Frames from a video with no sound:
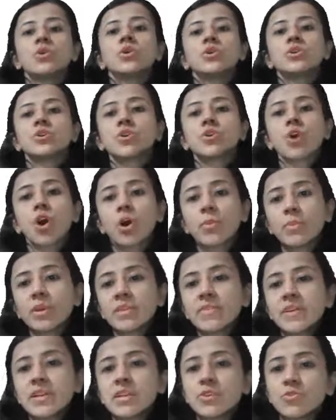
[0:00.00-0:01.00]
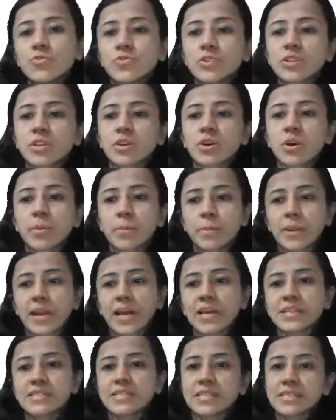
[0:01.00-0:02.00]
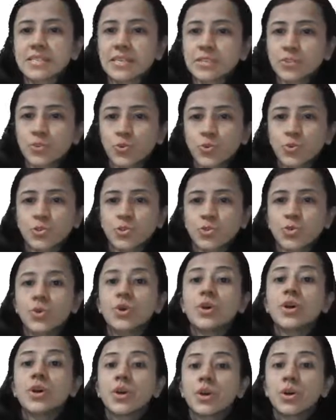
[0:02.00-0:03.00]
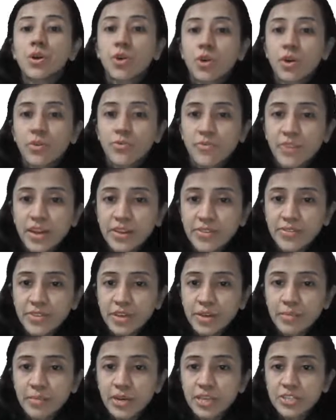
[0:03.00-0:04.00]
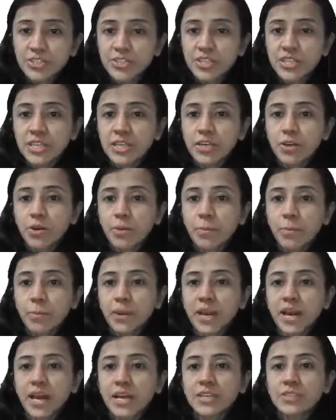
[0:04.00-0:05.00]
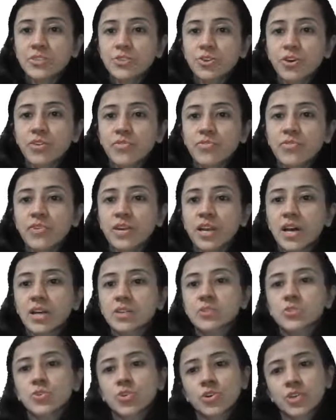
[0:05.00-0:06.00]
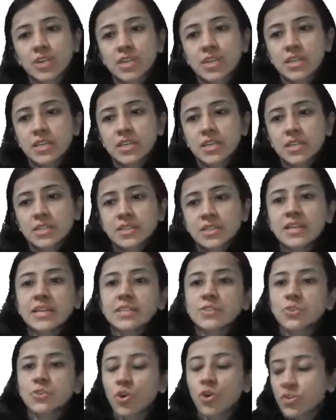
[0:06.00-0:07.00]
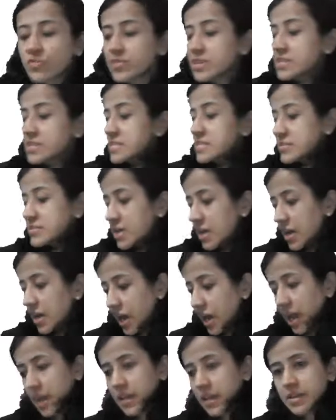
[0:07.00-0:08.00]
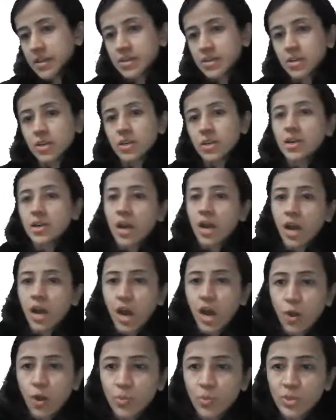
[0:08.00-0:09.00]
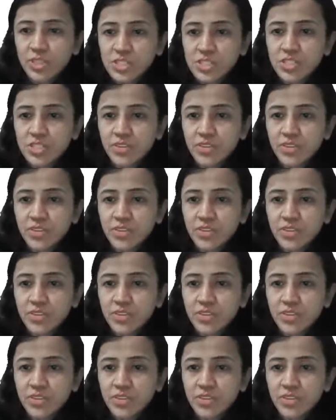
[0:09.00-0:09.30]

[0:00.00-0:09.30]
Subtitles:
Normal value for the compliance, as I told you, when we are measuring compliance of lungs only, that is always high. How much is the